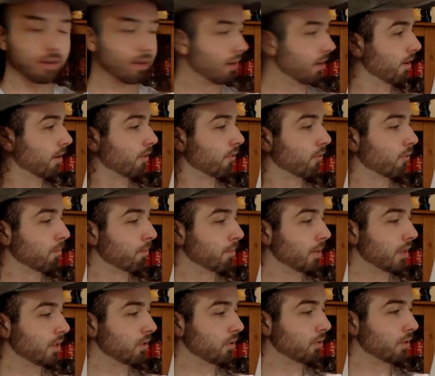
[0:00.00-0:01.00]
of
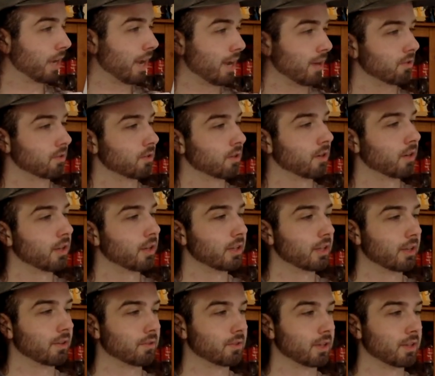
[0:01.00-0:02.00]
B2 gas
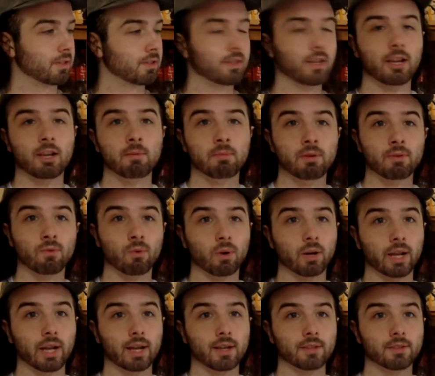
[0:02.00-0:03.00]
gives us AB4
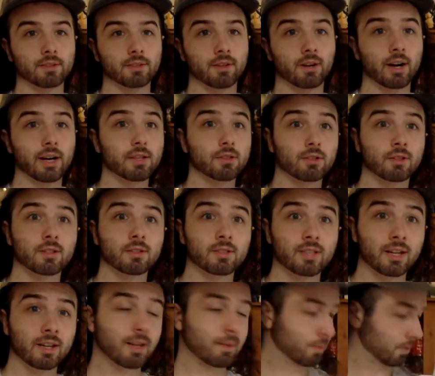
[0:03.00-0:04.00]
gas. All right, so let's set
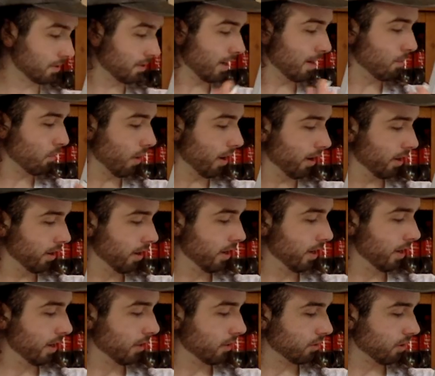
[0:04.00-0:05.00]
it up the same way.
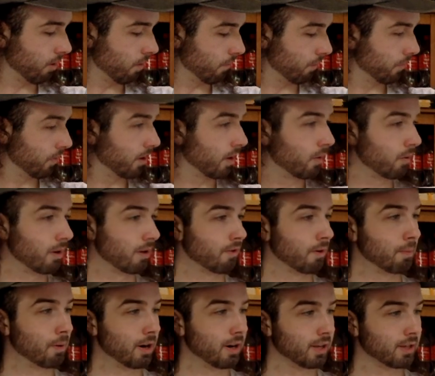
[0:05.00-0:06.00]
So we have our
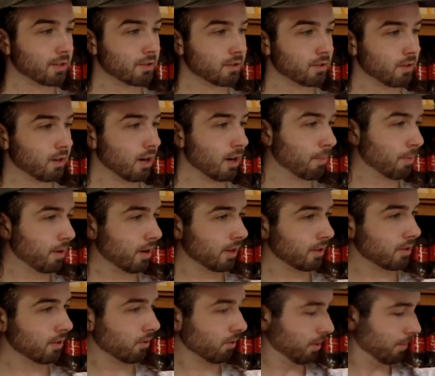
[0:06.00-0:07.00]
products. Our
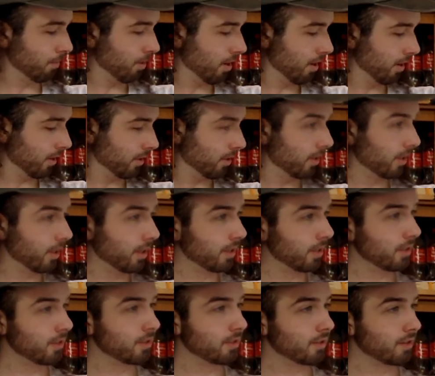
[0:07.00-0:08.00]
only product
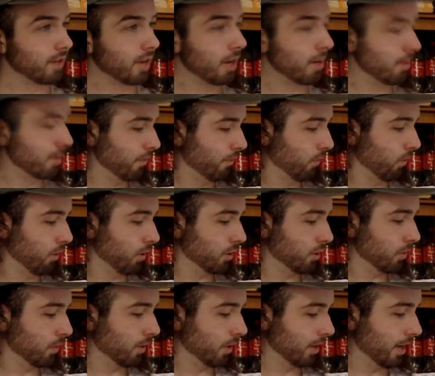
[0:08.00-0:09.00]
is AB4.
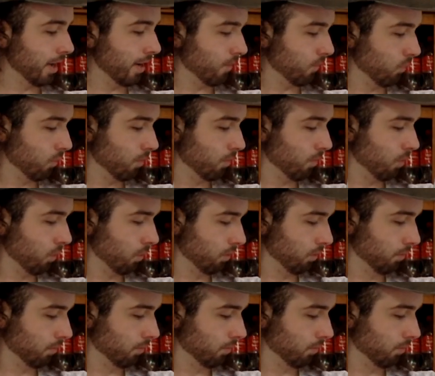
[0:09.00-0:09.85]
So we're going to have 1 mole